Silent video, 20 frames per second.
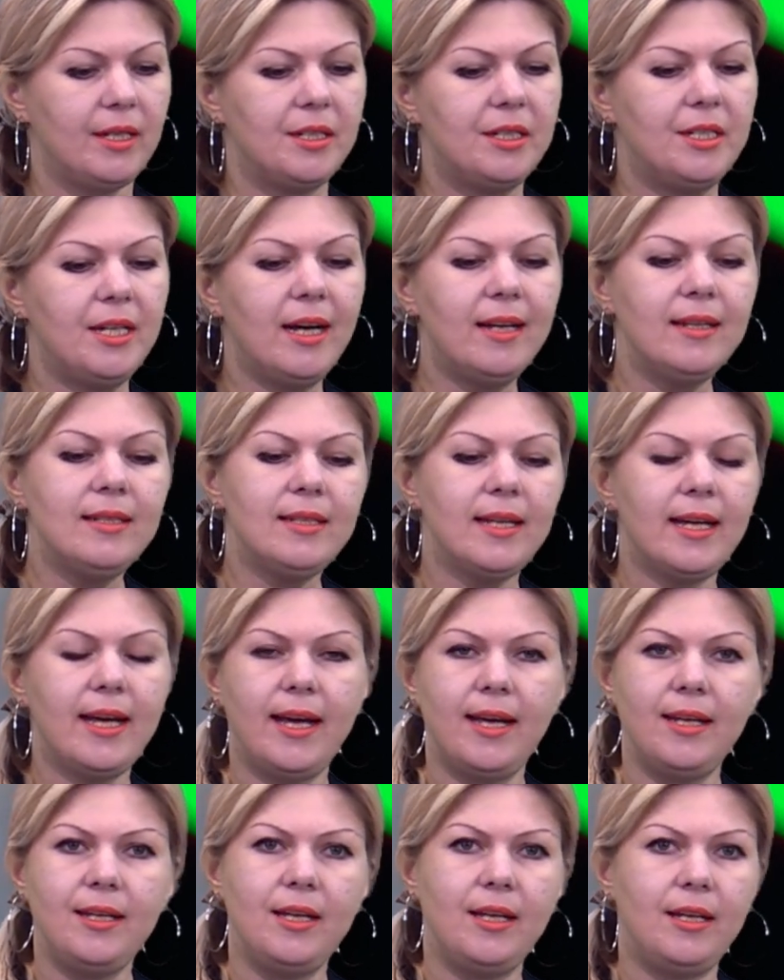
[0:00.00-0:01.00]
Does
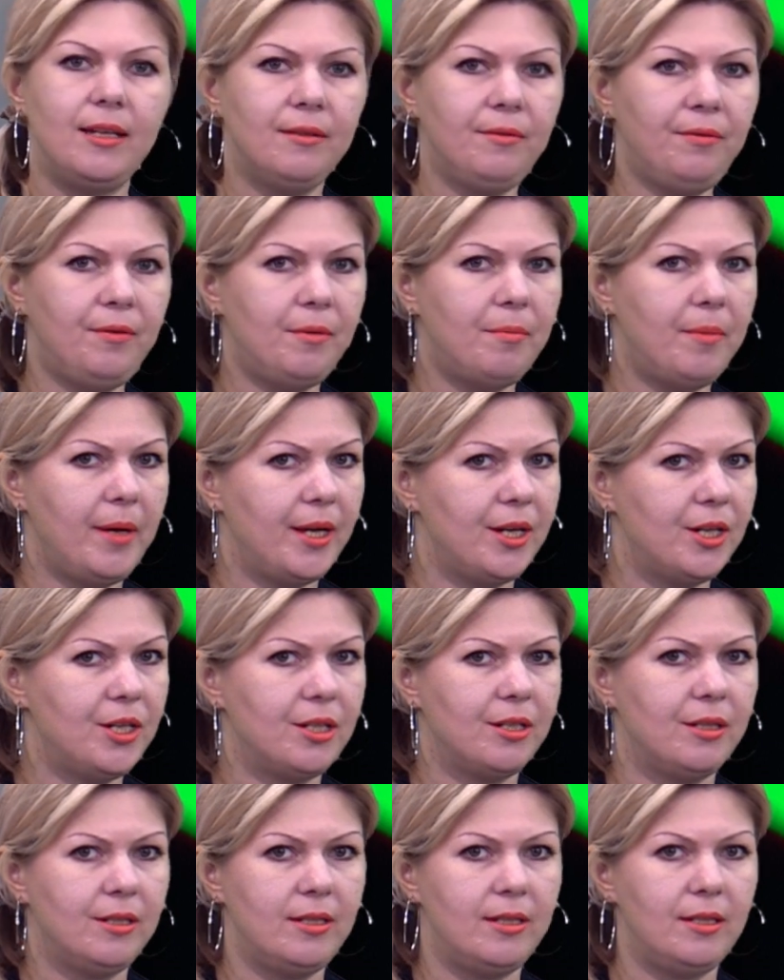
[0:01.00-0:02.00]
any
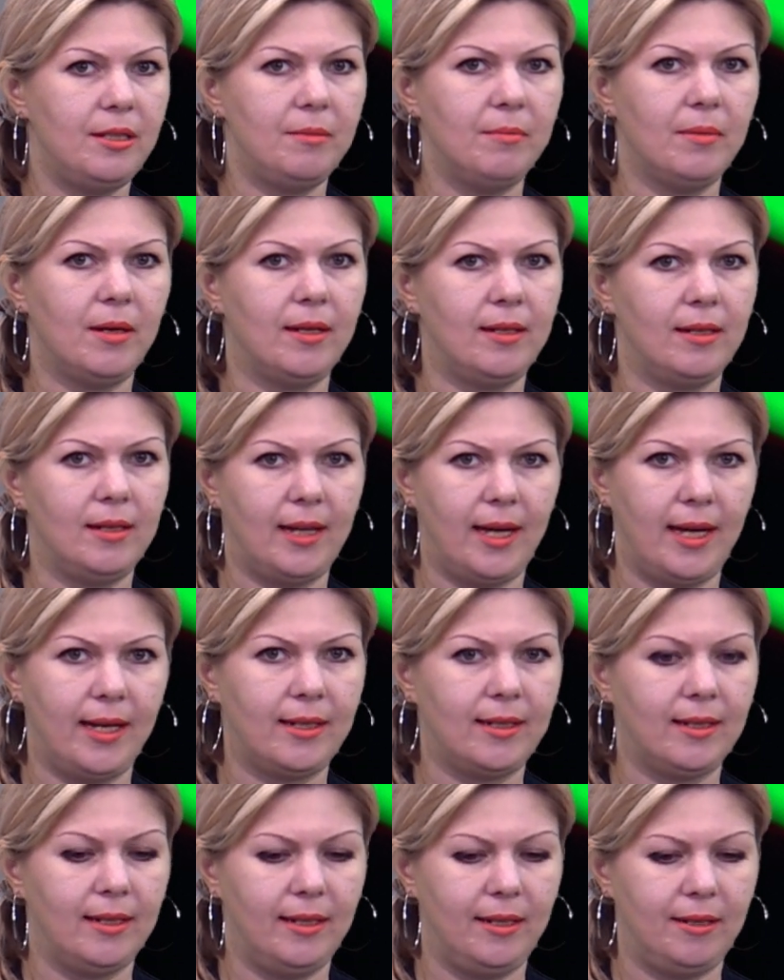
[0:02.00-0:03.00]
information seem
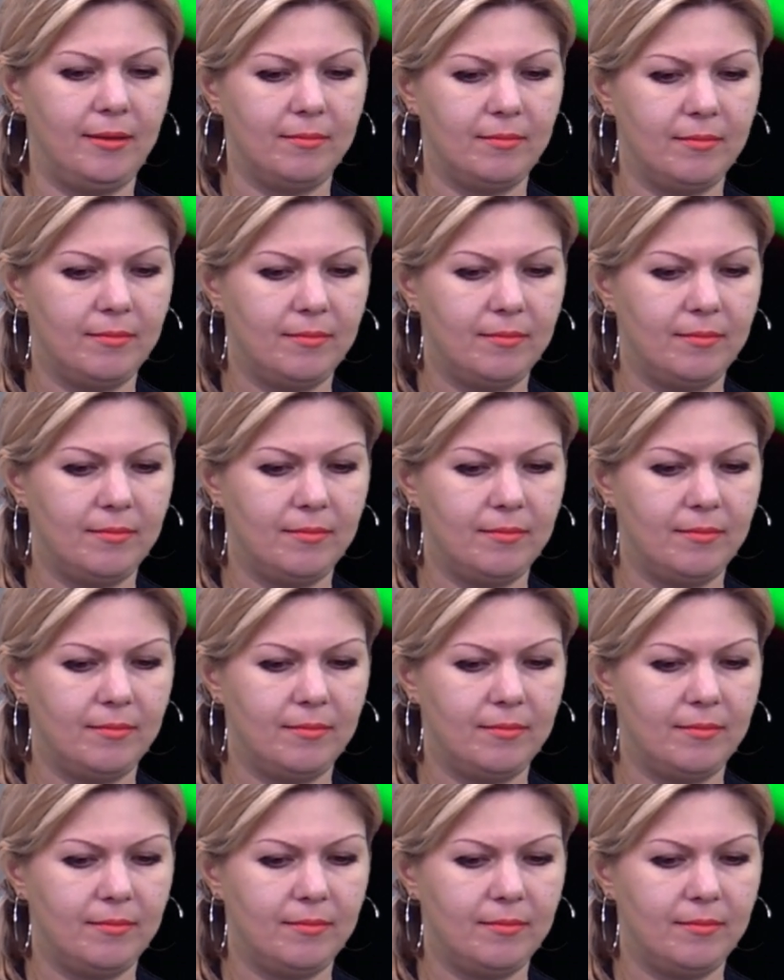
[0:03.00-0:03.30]
unlikely,